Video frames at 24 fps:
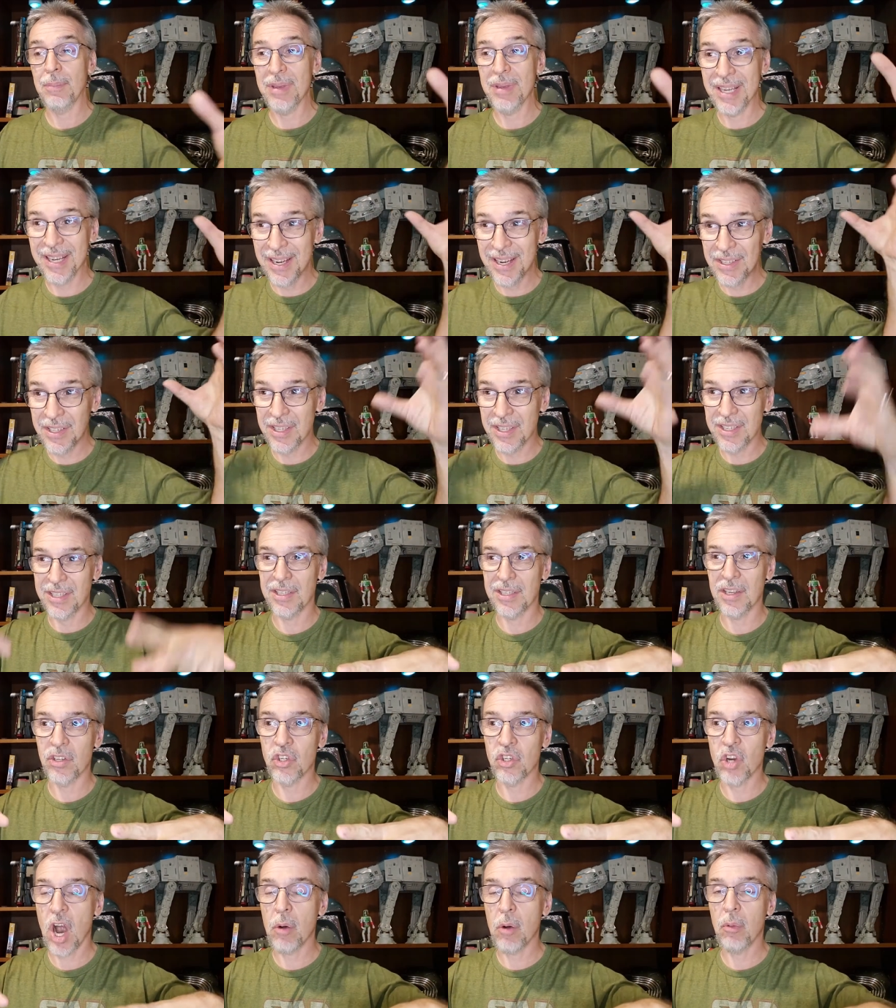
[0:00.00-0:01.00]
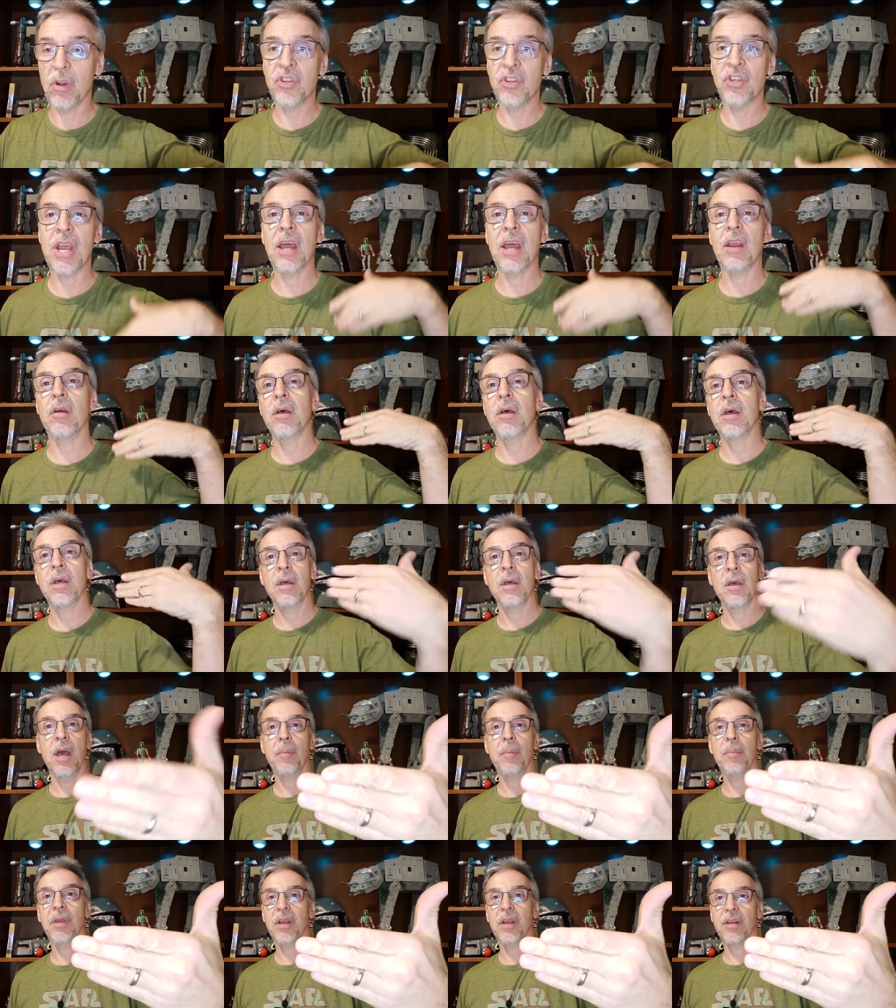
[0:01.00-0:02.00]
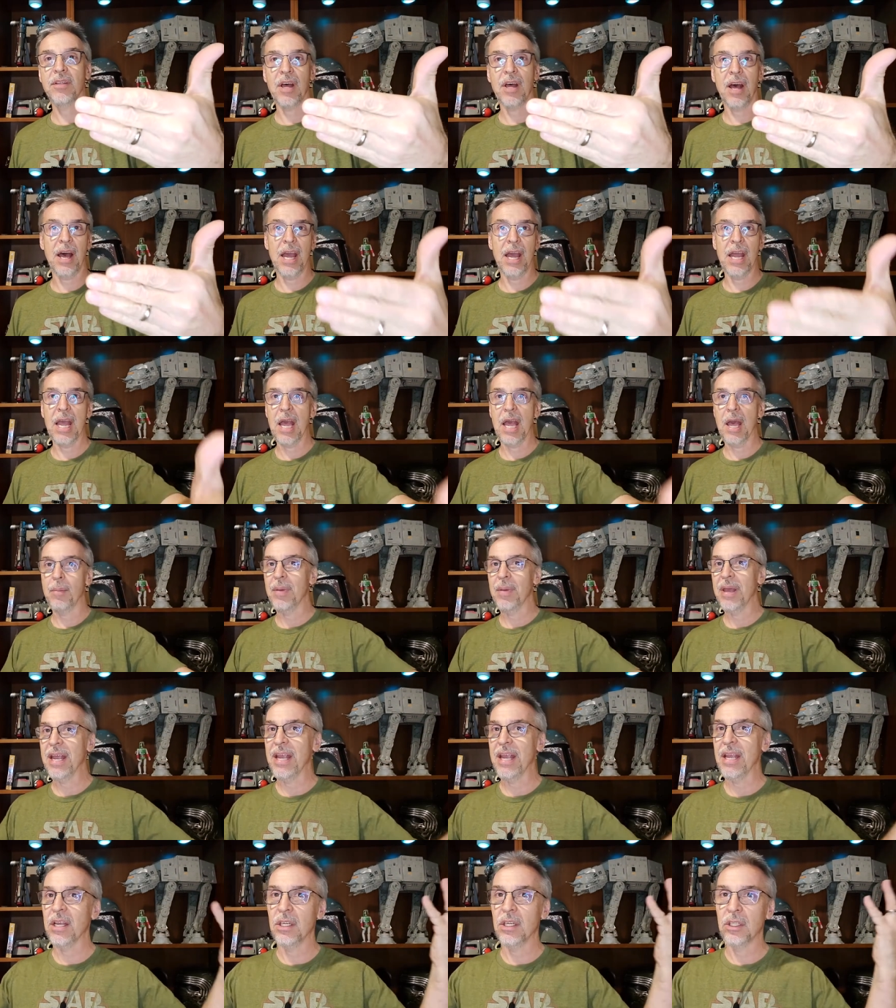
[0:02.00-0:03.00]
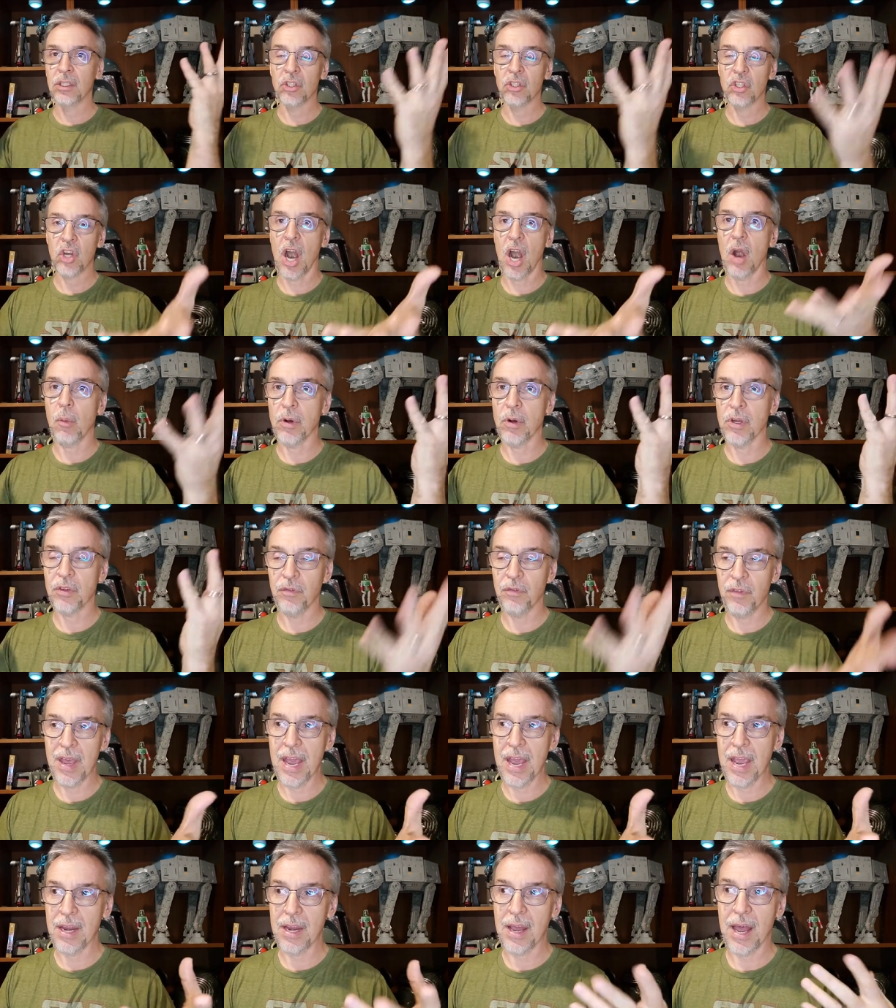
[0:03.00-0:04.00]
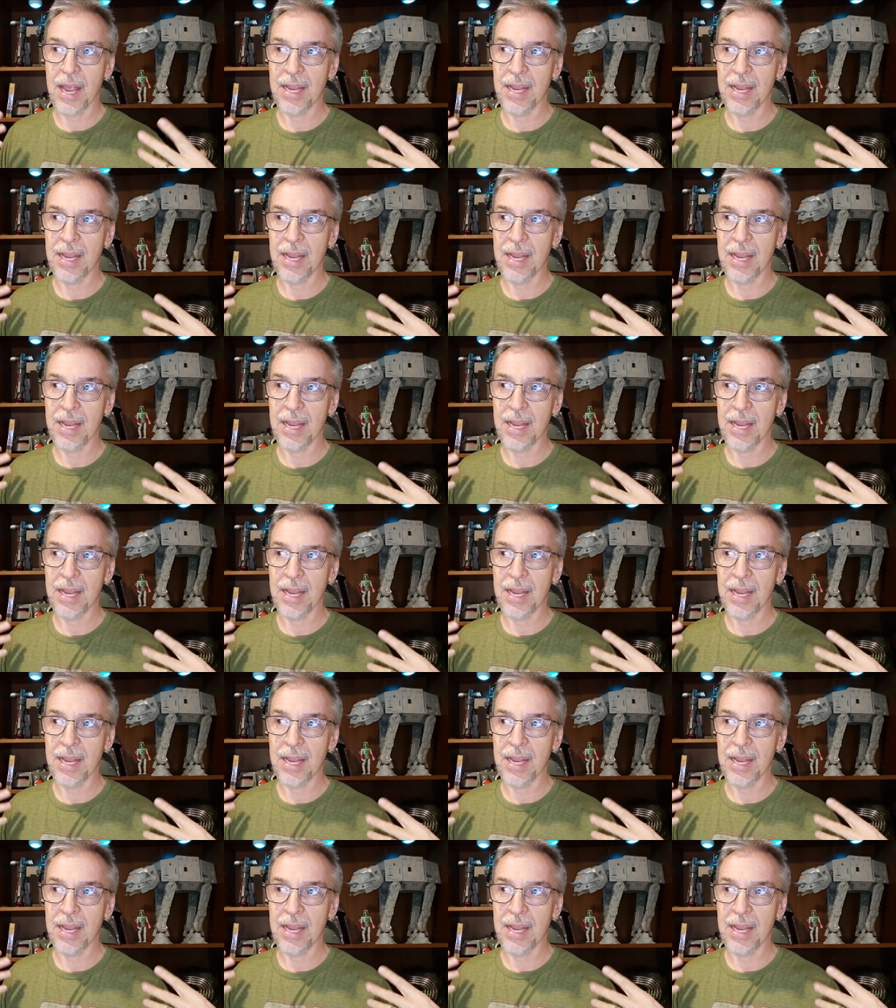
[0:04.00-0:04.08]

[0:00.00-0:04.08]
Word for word: Because this is a Star Wars channel, and because I am a Star Wars fan,